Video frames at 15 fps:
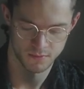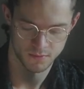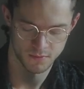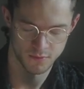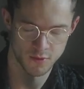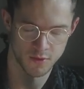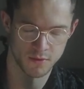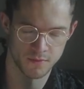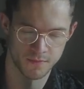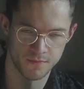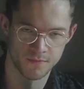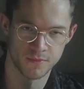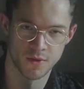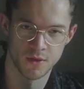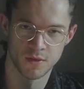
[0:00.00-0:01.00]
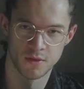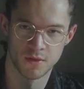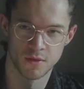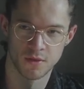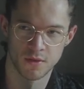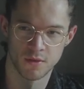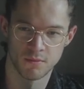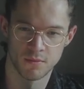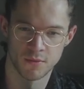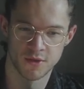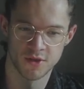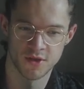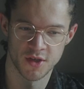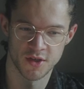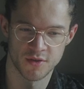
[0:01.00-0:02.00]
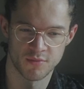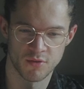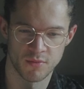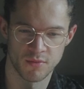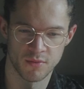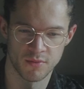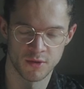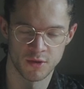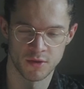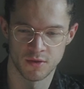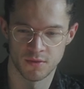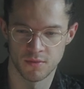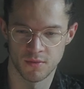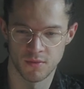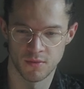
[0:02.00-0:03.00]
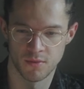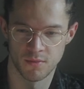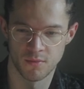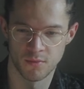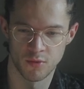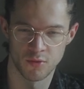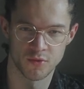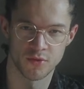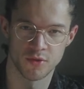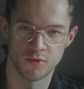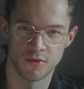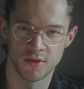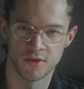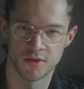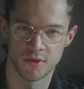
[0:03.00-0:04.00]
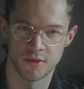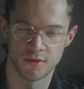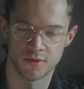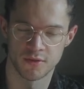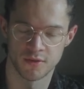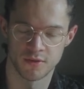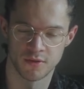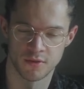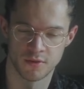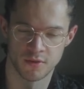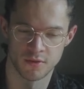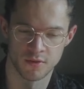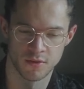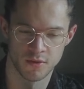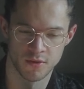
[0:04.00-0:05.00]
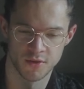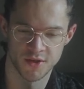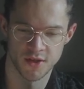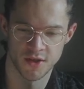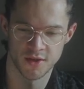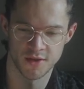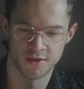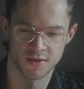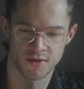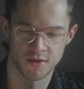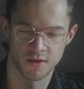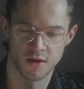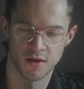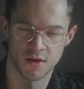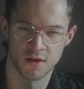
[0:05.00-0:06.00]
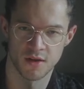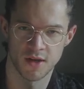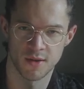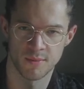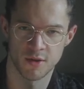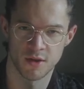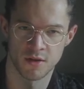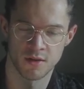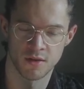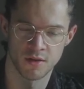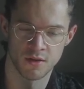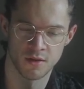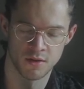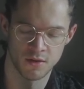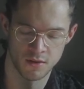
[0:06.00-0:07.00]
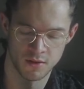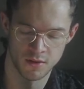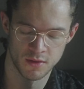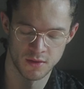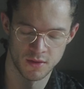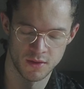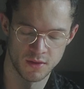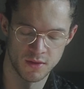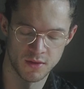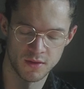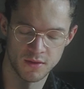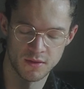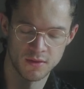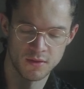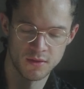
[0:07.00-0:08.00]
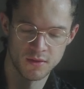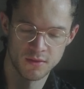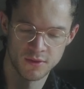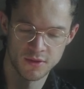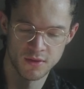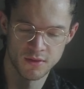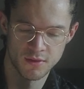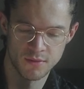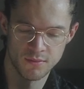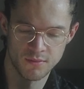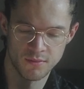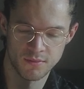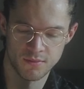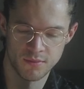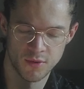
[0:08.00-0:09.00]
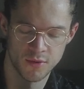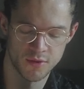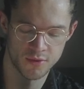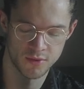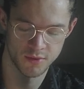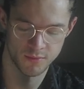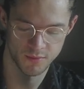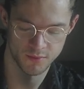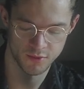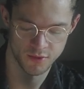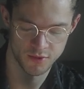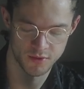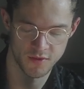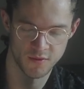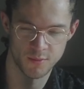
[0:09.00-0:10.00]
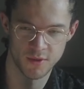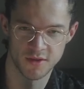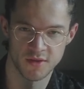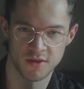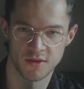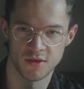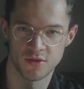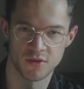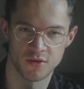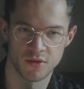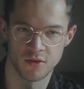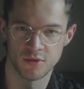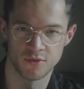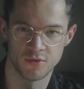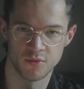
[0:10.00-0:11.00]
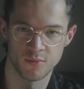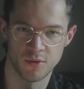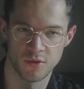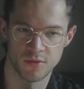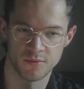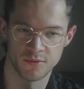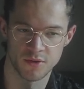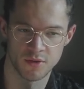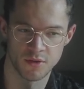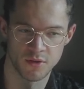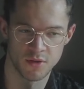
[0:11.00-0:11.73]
Well, chess probably more so than the others. Chess, climbing, and what's the other one? Poetry. But poetry I've basically just learned 2 poems.